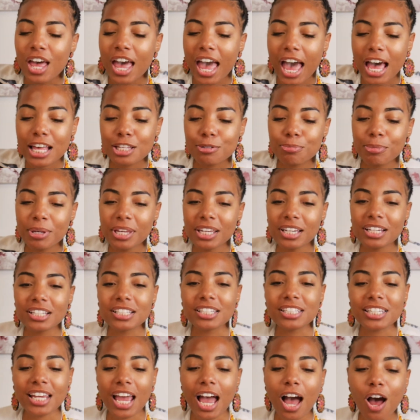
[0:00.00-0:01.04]
As being a
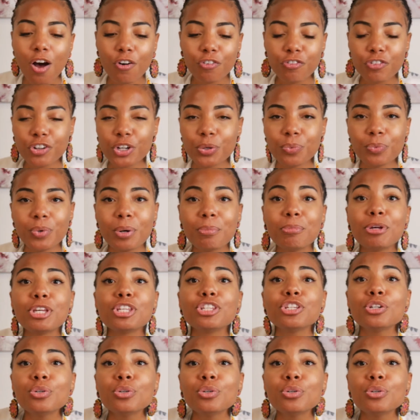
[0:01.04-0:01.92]
child-free woman,